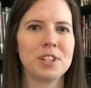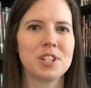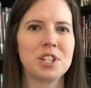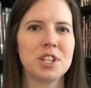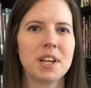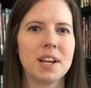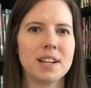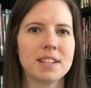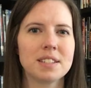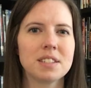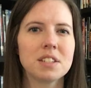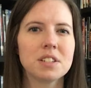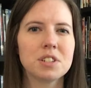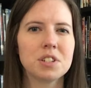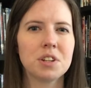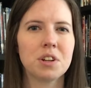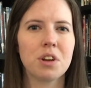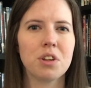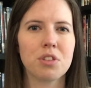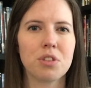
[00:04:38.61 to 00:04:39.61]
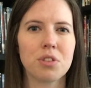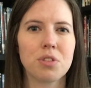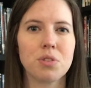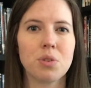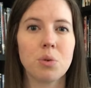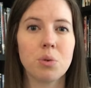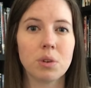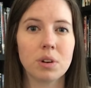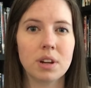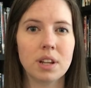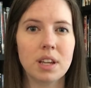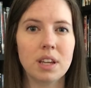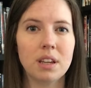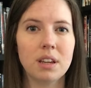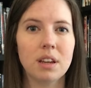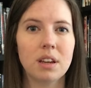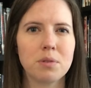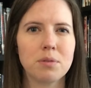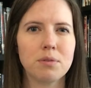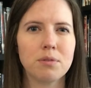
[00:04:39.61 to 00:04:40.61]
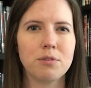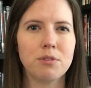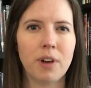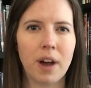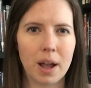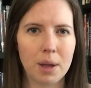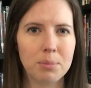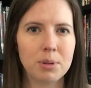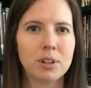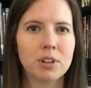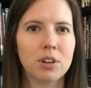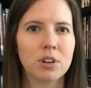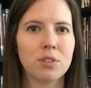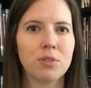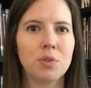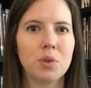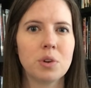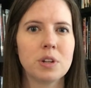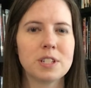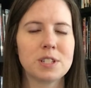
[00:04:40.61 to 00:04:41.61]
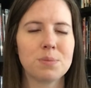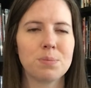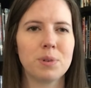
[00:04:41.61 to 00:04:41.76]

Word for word: She has such an authority vibe in her voice,